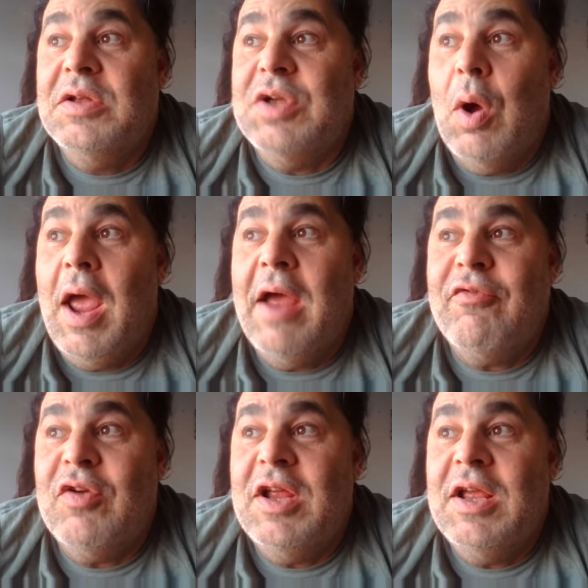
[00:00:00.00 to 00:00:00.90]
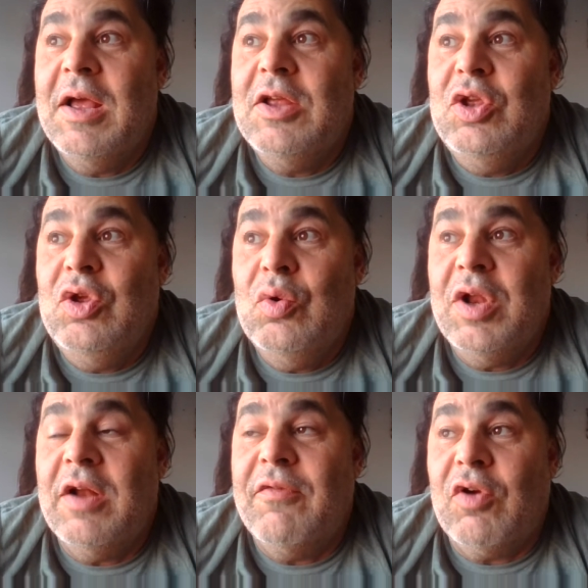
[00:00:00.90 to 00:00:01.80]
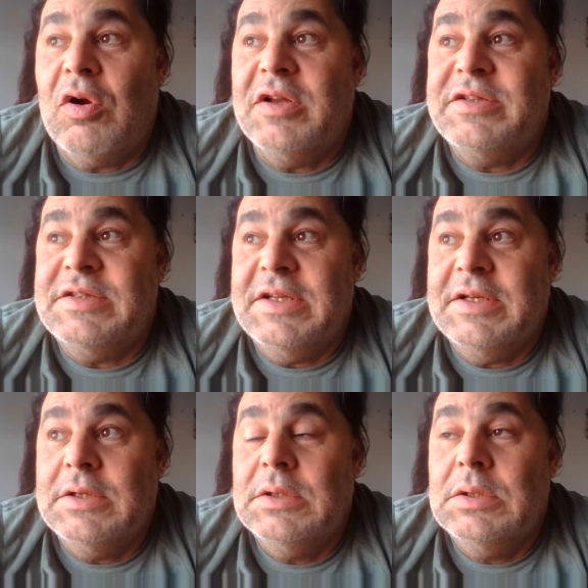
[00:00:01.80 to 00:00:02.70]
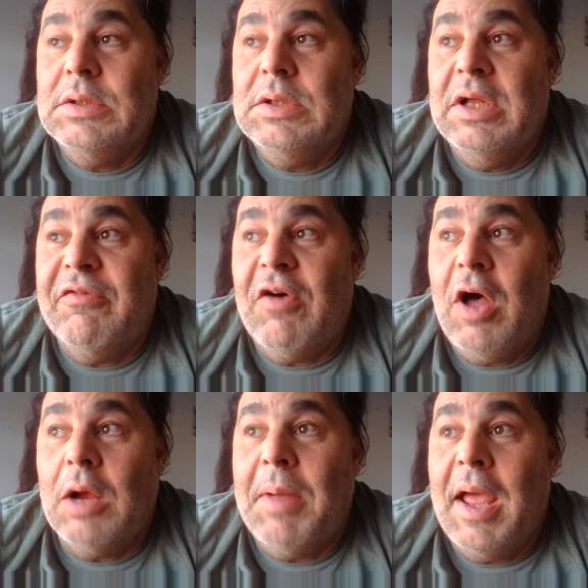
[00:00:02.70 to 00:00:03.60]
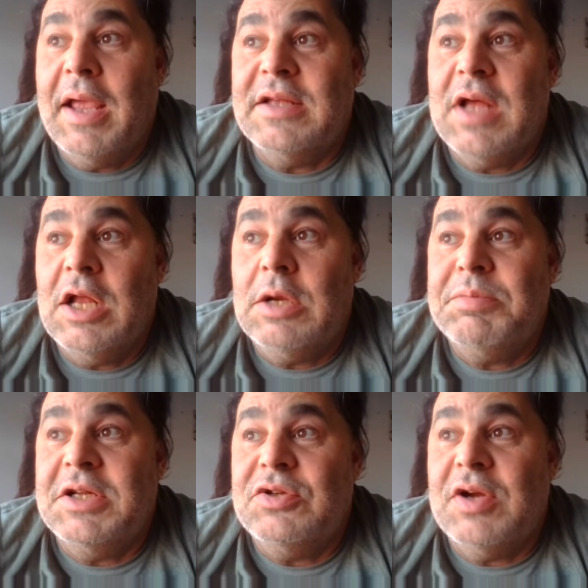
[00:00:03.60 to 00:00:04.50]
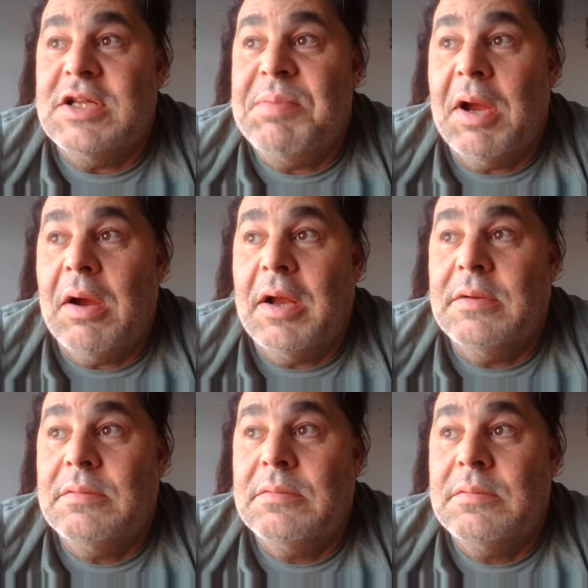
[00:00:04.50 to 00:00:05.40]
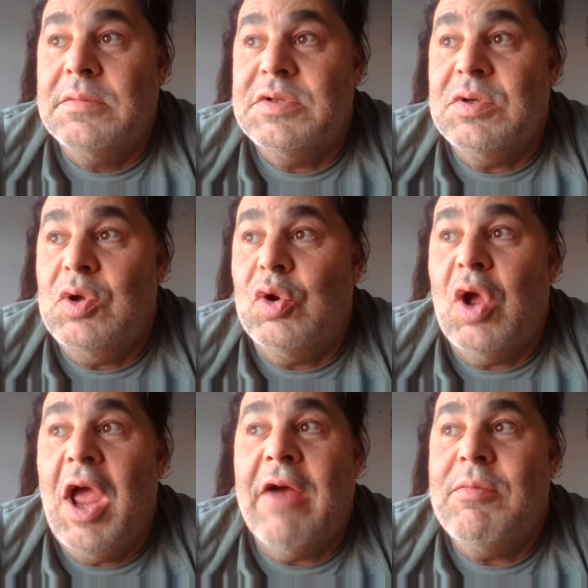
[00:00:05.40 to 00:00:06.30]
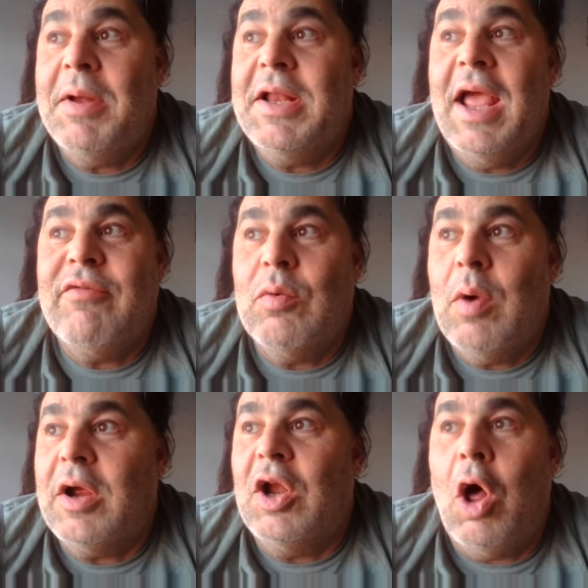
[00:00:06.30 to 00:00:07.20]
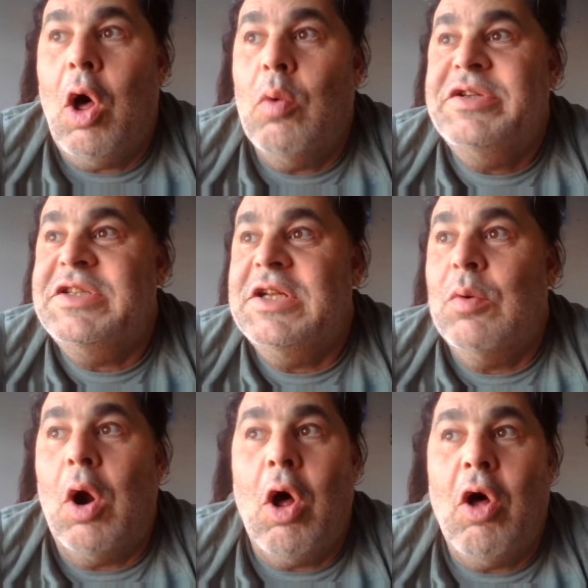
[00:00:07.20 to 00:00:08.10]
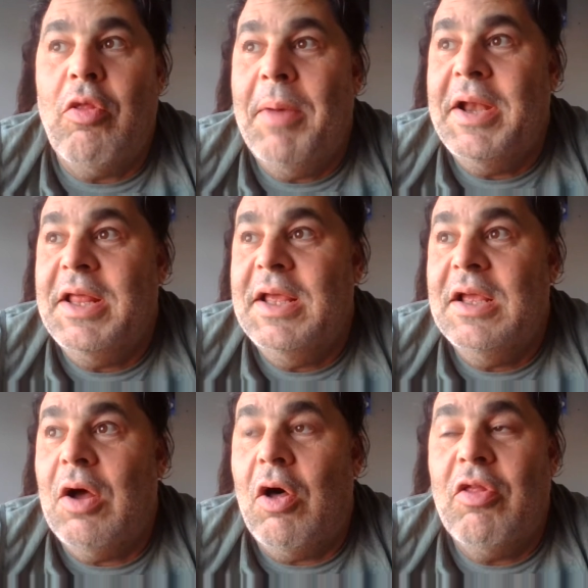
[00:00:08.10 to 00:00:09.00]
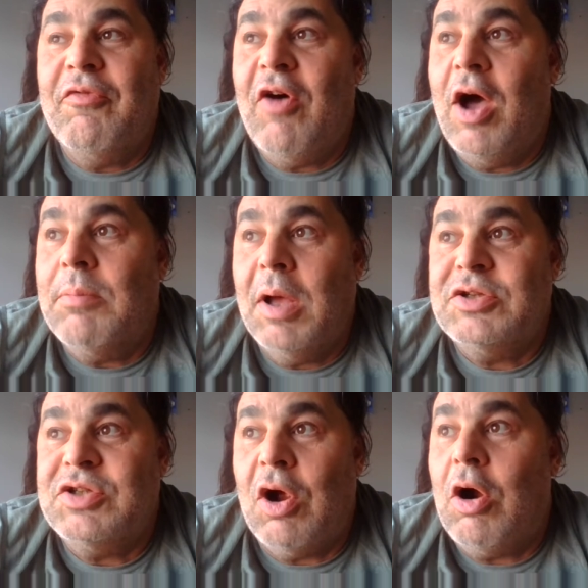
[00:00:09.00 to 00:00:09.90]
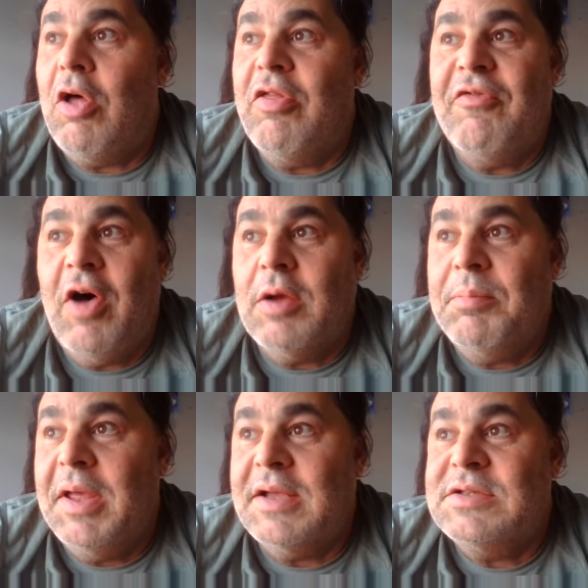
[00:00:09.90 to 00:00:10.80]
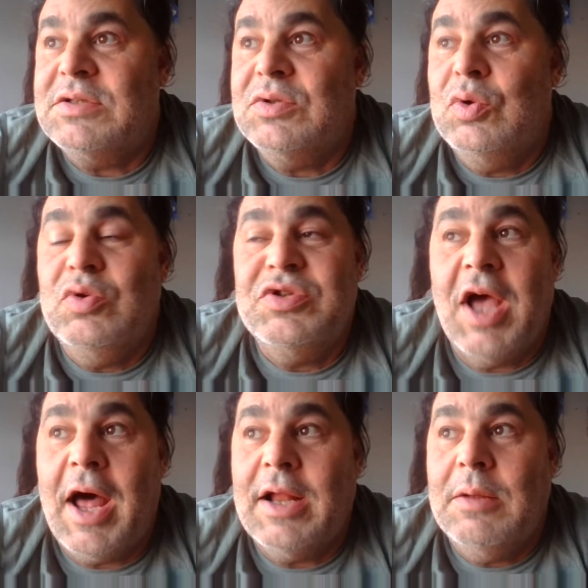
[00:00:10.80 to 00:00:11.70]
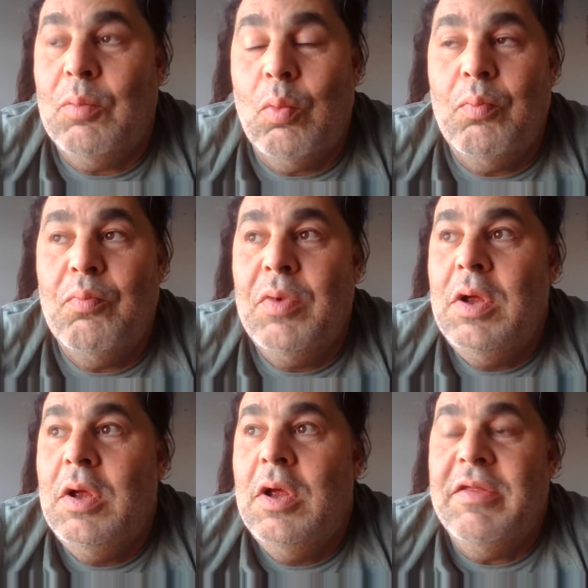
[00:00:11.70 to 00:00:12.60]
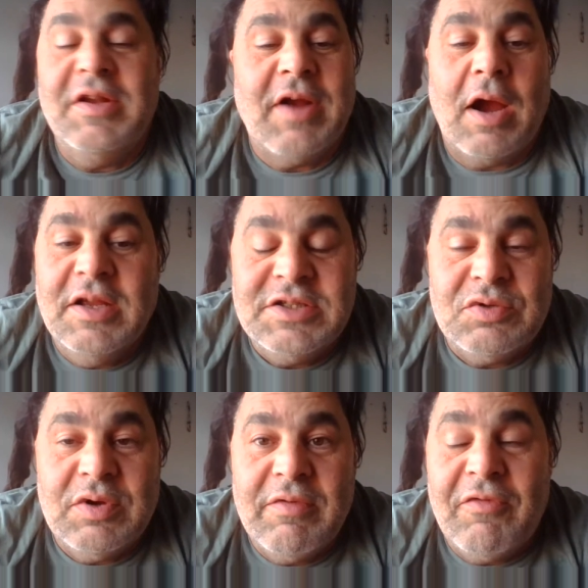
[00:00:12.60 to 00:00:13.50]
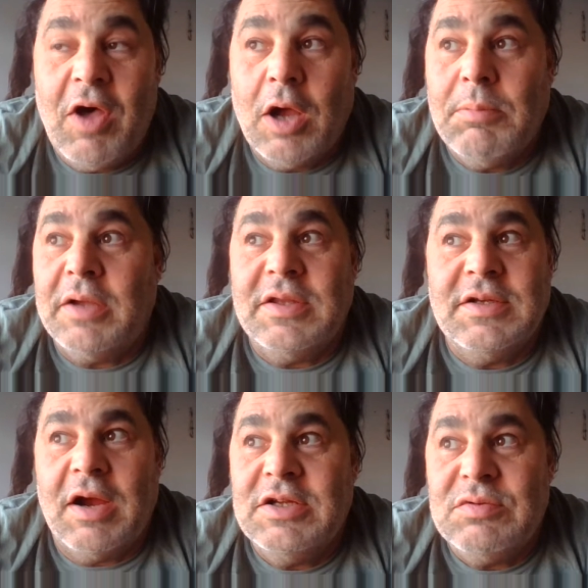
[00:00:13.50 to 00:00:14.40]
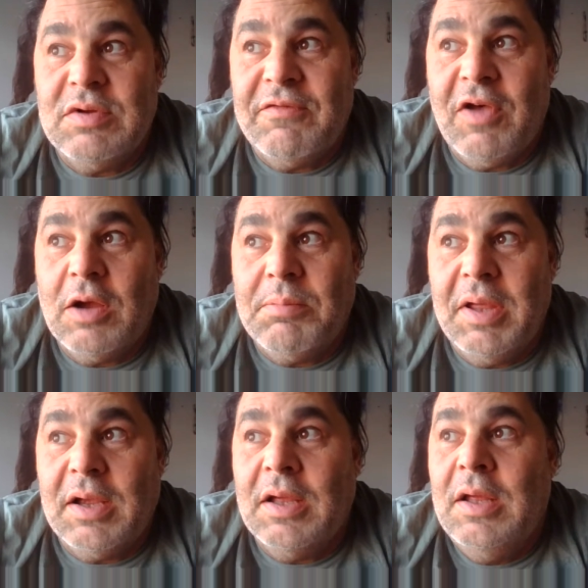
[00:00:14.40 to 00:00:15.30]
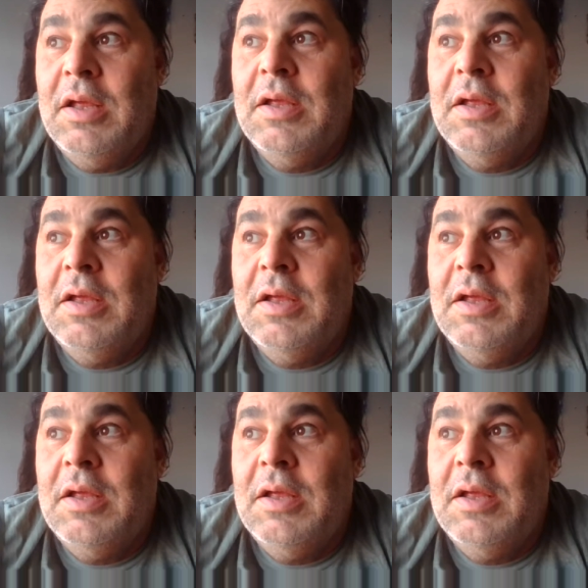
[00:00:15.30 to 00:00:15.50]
So every unit of currency in FogBank is 100% transparent. So everybody everywhere can always see where all the money, all the FogBucks are, all the FogBics, who's got them, the entire history of the FogBuck, the entire history of the FogBic.